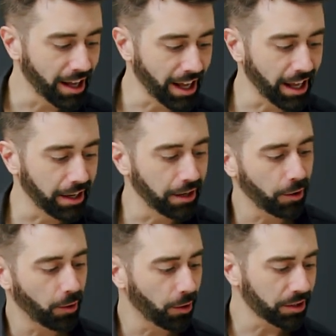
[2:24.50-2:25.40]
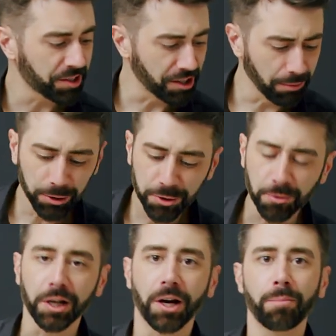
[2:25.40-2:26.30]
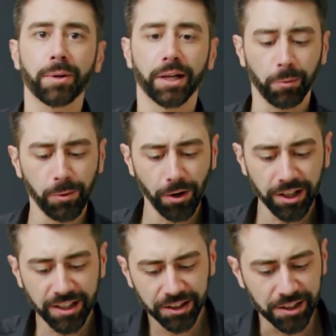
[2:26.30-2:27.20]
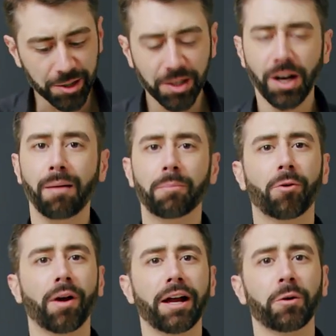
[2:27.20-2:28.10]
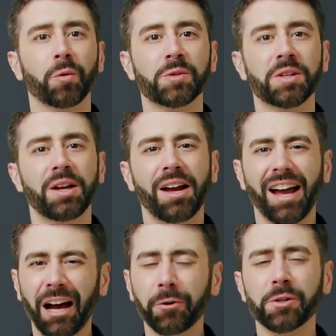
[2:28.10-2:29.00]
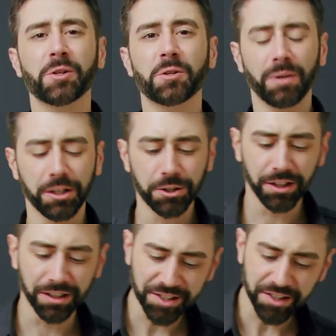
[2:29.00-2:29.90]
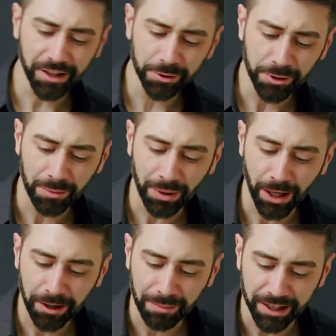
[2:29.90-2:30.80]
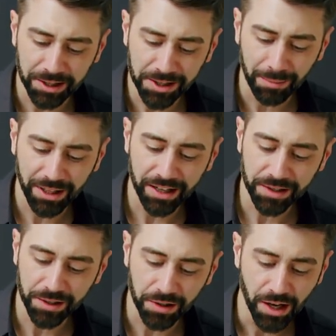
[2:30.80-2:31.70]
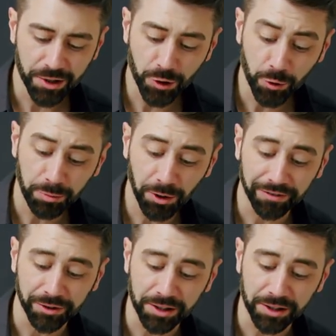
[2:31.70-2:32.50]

and similar to a cupping, we want to get these top grounds out of suspension, settled to the bottom, and in some cases scooped off the